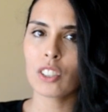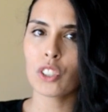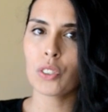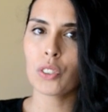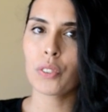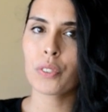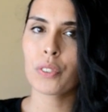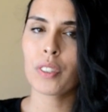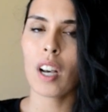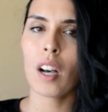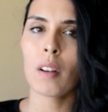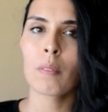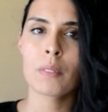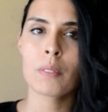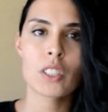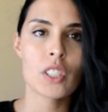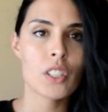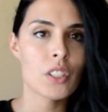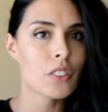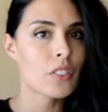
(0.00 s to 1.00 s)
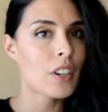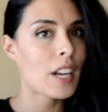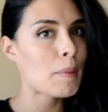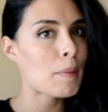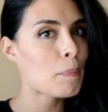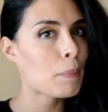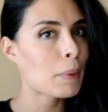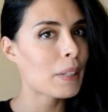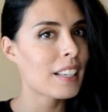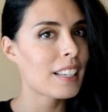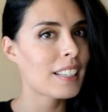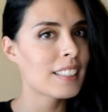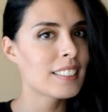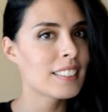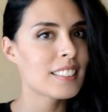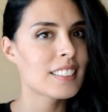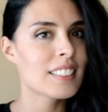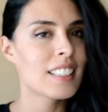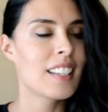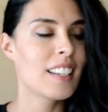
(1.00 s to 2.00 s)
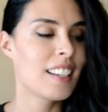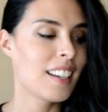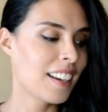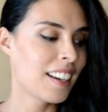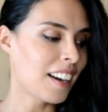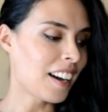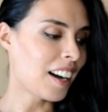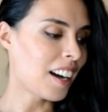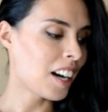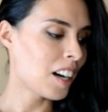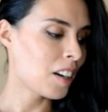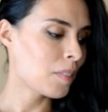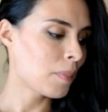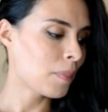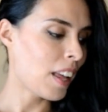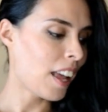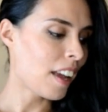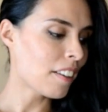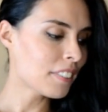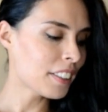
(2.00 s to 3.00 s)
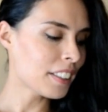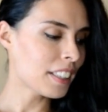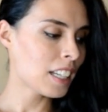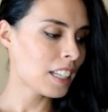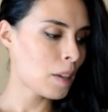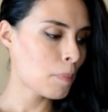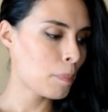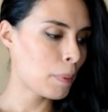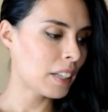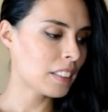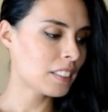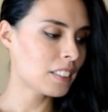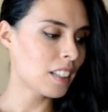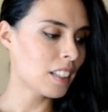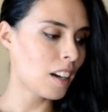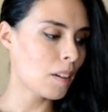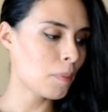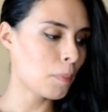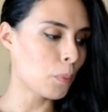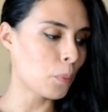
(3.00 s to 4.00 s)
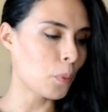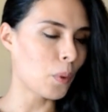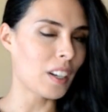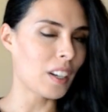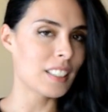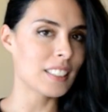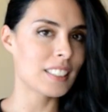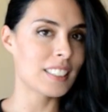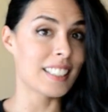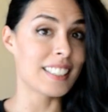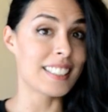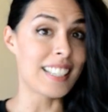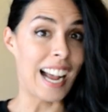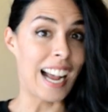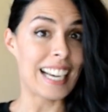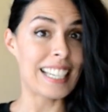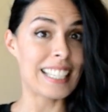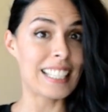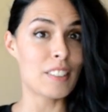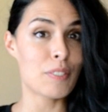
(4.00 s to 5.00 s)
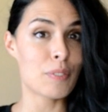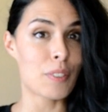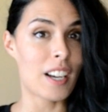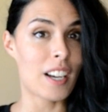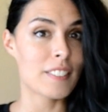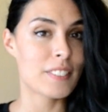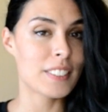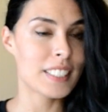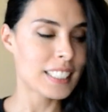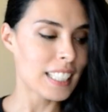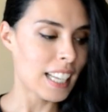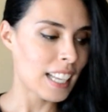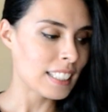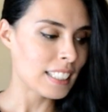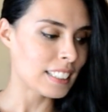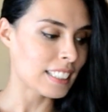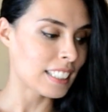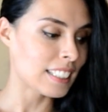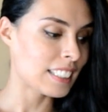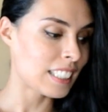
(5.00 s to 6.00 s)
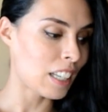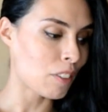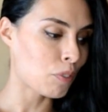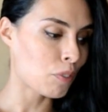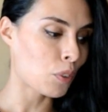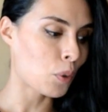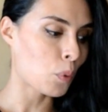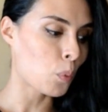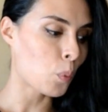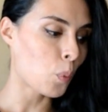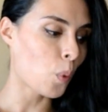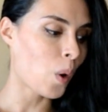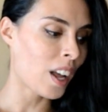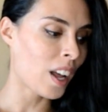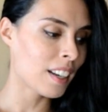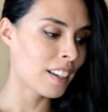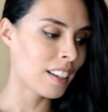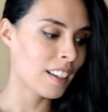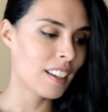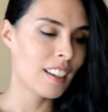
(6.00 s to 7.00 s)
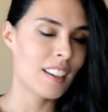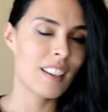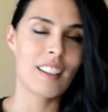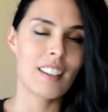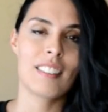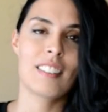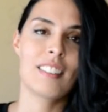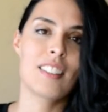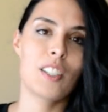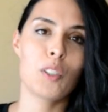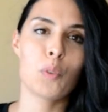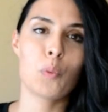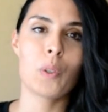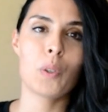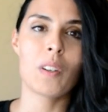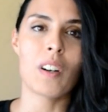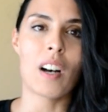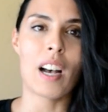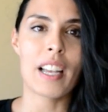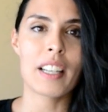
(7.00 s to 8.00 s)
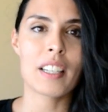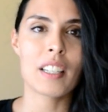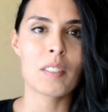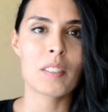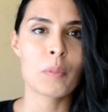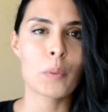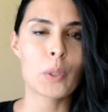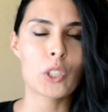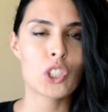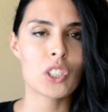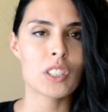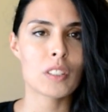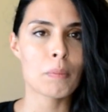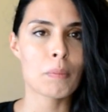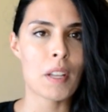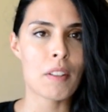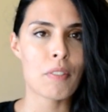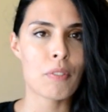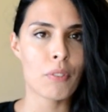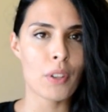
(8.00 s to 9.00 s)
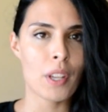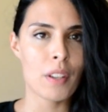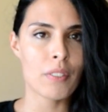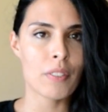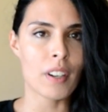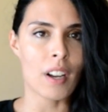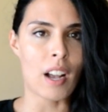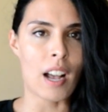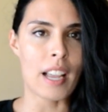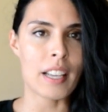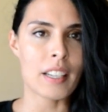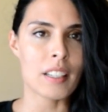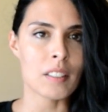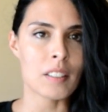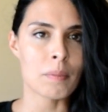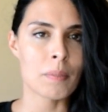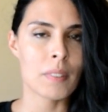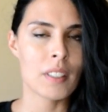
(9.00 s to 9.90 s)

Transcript: you've come to the right place. Everything I picked up was 95 cents except for one Goodwill item, which is my favorite item.